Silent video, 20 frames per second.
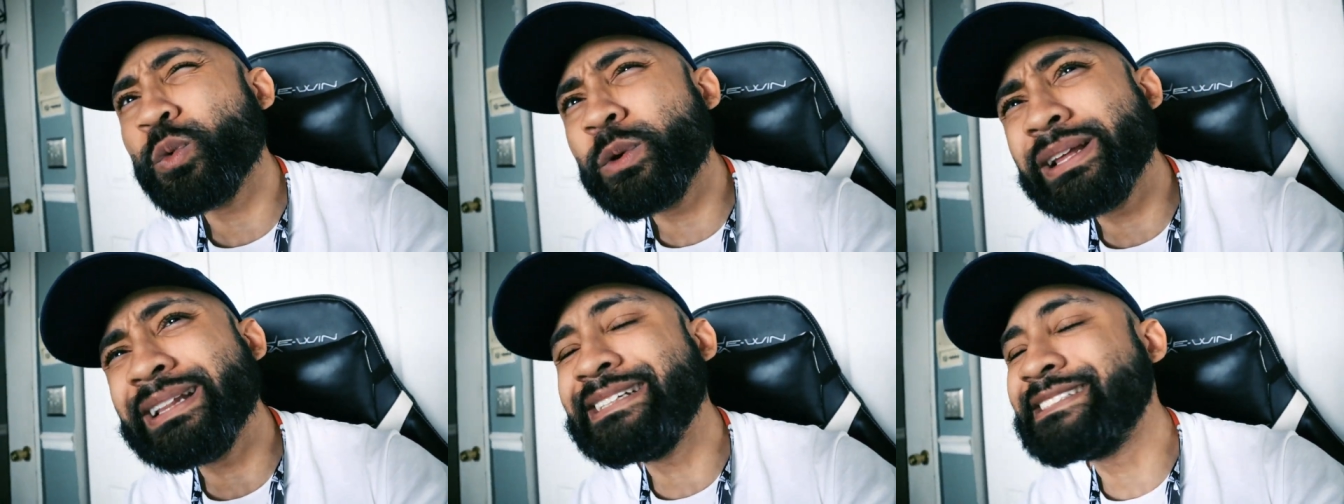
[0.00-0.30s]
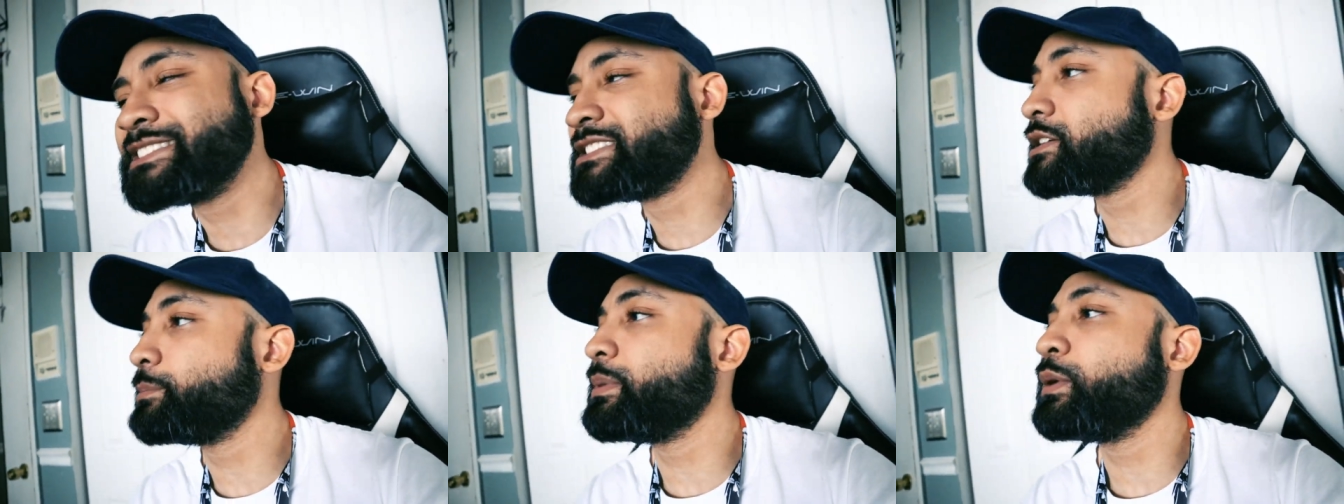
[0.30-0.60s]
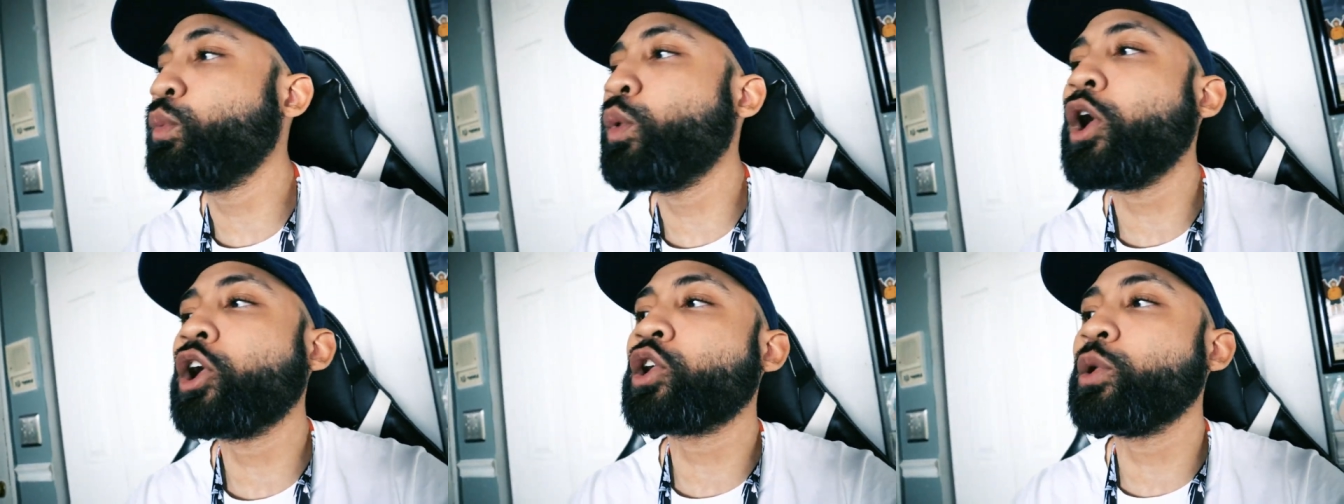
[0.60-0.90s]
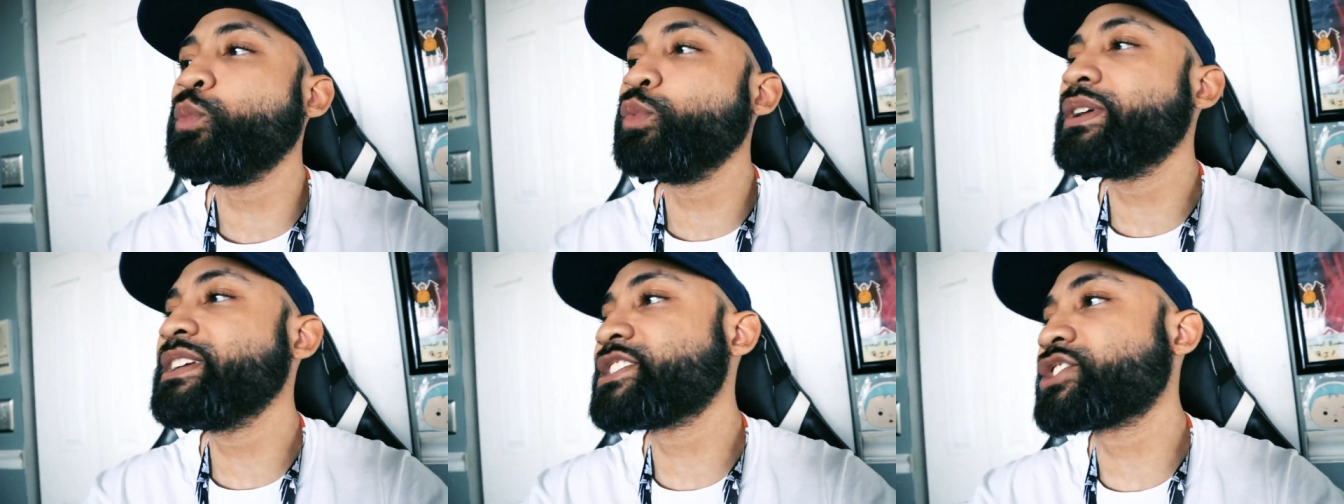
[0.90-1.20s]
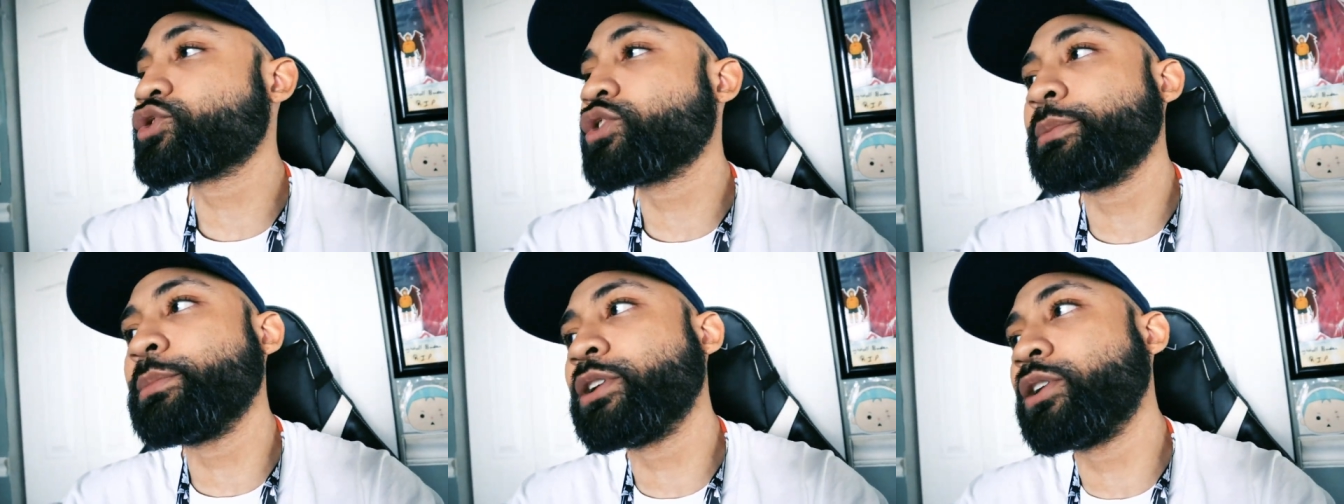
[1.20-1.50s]
really should be welcomed. We can
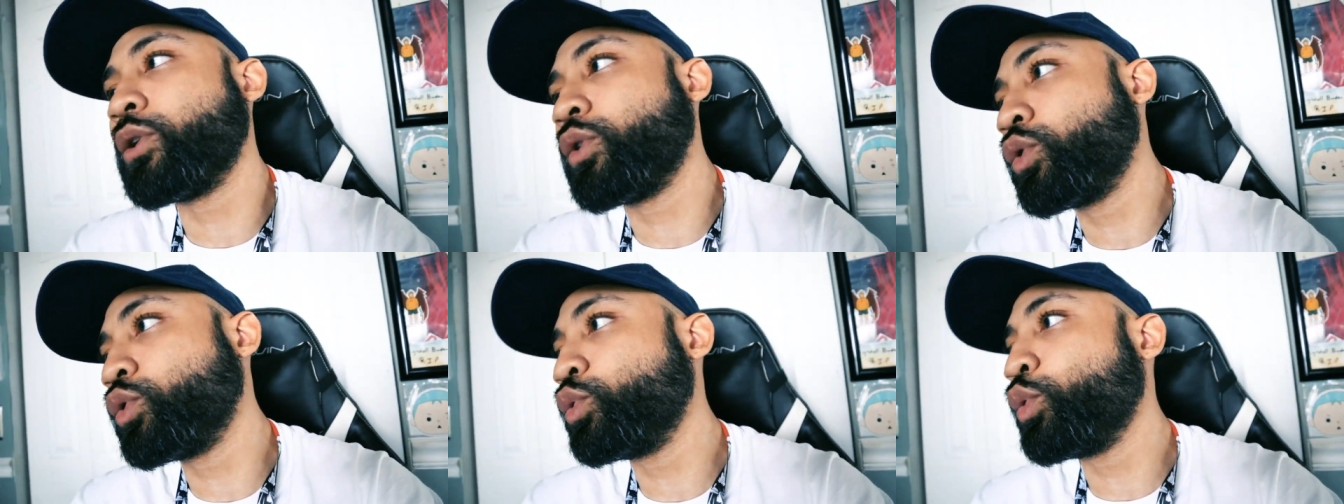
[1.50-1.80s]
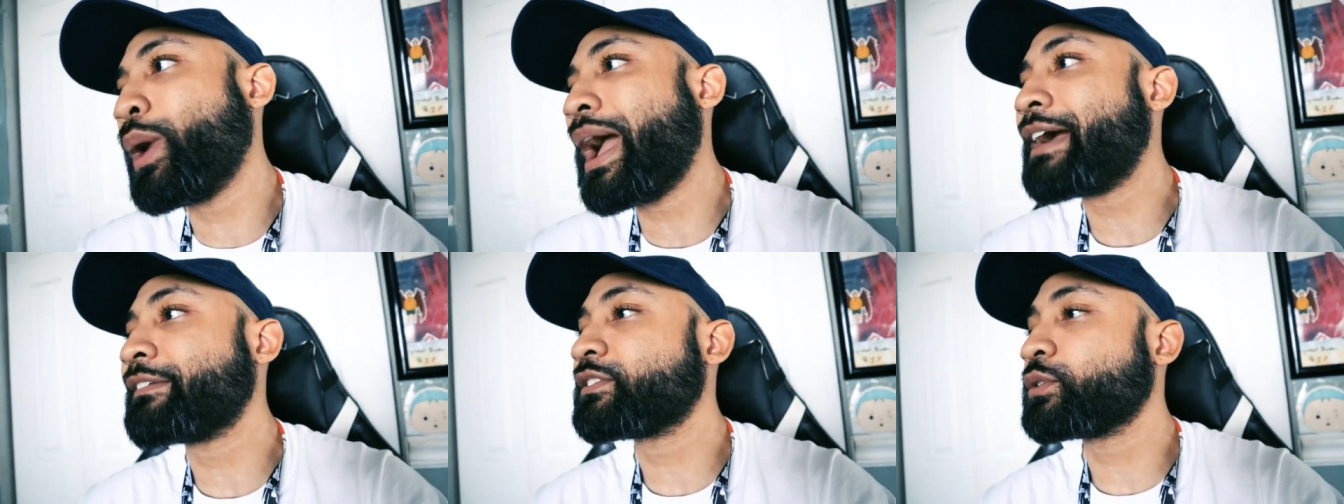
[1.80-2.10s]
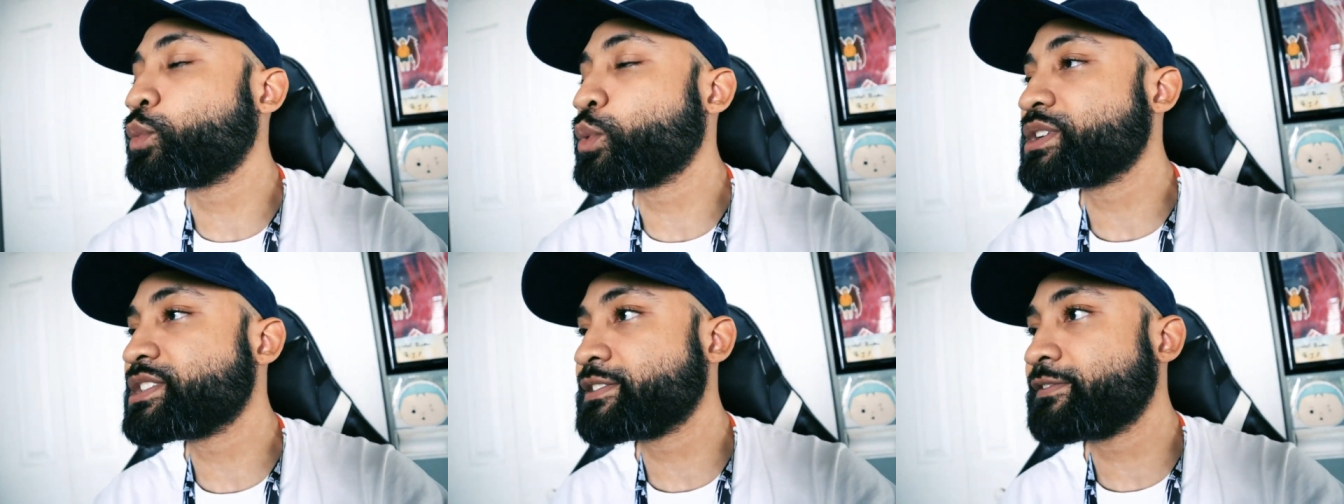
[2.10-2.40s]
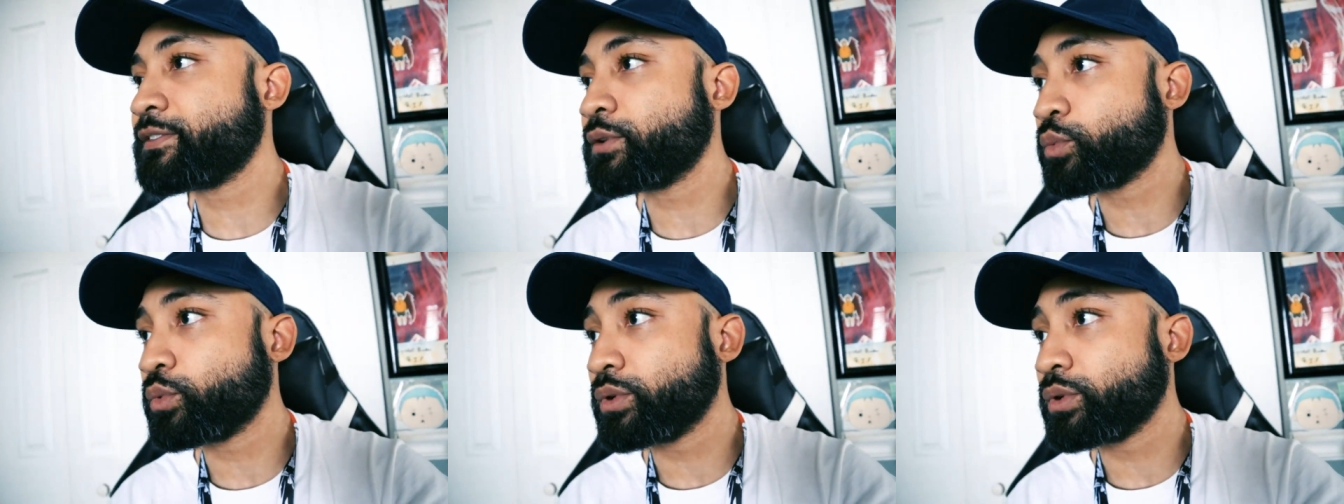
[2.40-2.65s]
stream it on Hulu afterwards if you